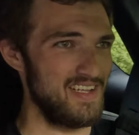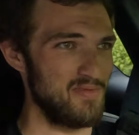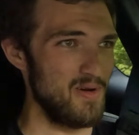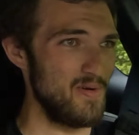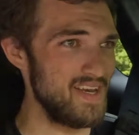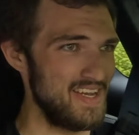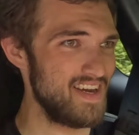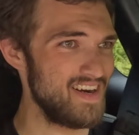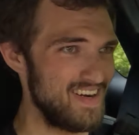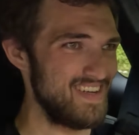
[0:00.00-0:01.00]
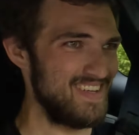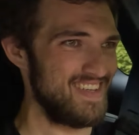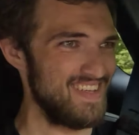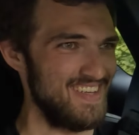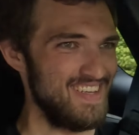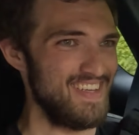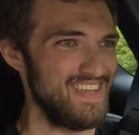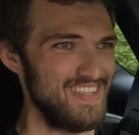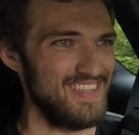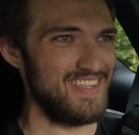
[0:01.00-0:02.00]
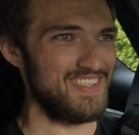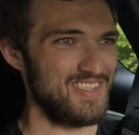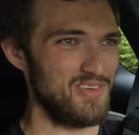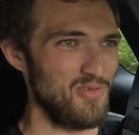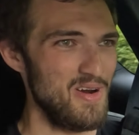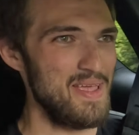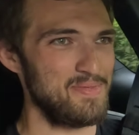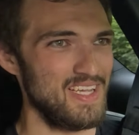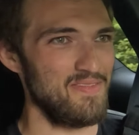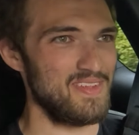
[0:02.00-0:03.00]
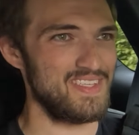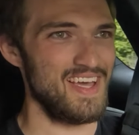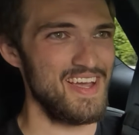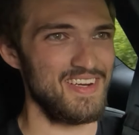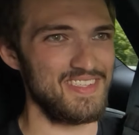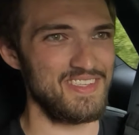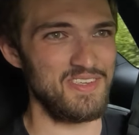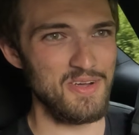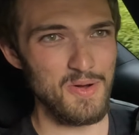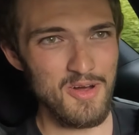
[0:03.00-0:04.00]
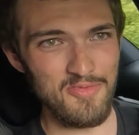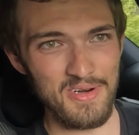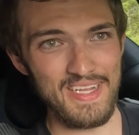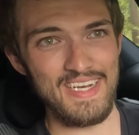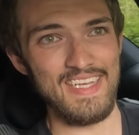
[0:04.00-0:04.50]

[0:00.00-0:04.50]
to throw in here that scrapes off the tires as you go over it.